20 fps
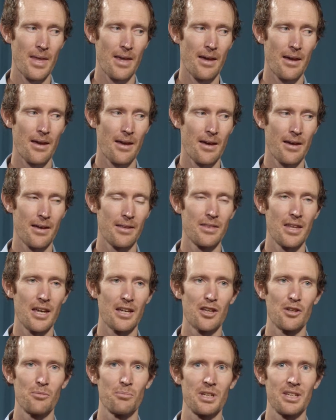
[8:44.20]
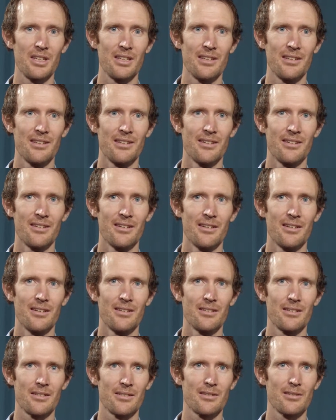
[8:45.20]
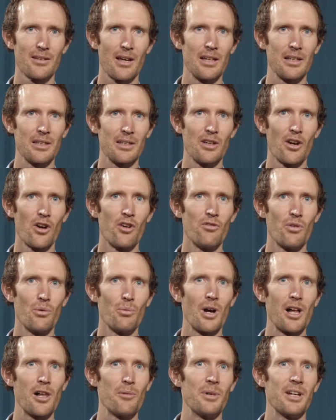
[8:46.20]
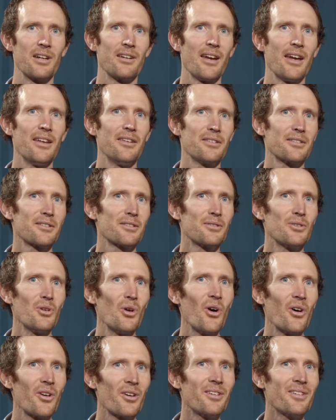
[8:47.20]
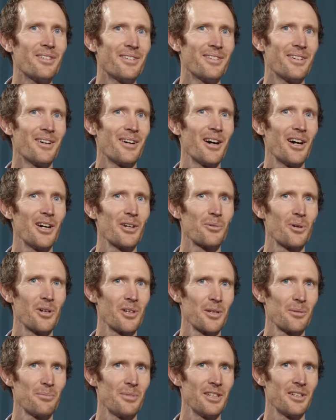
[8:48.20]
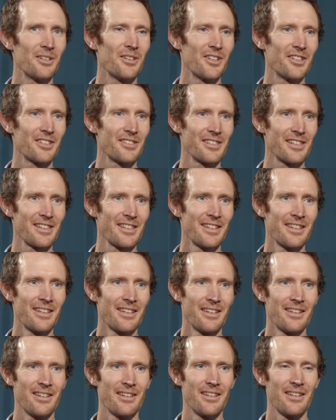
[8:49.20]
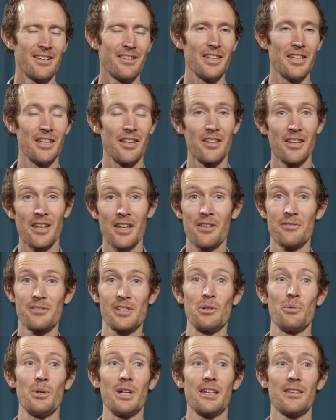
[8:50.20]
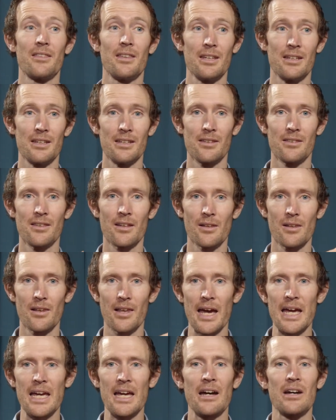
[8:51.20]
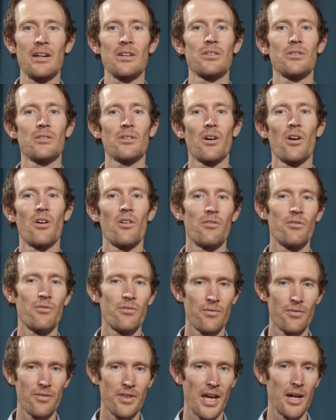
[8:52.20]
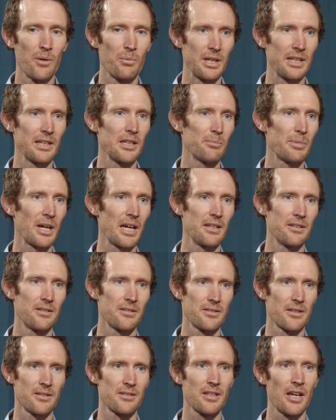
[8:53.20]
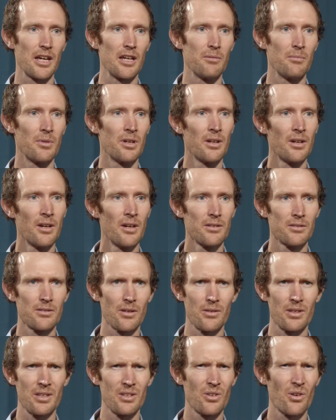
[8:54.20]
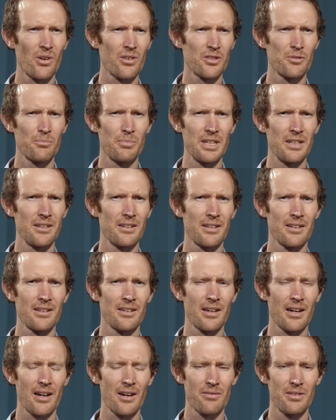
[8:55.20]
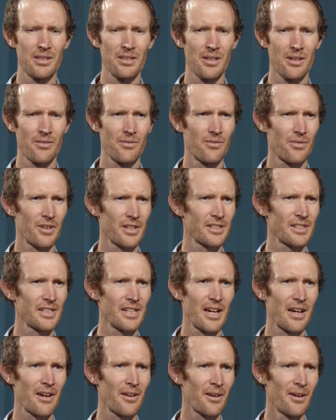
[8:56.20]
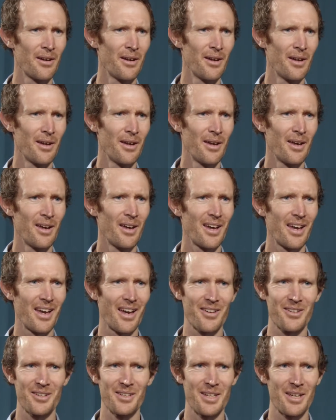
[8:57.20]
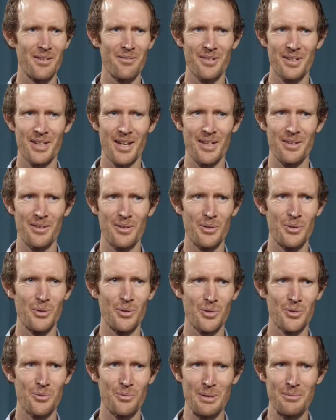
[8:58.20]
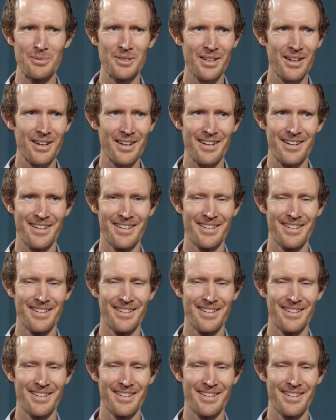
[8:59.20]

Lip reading: and that can be just slightly overwhelming and just not high quality pedagogy really. Then in every week the layout of that weekly page is the same. So they're not spending half their time figuring out how to navigate the course website.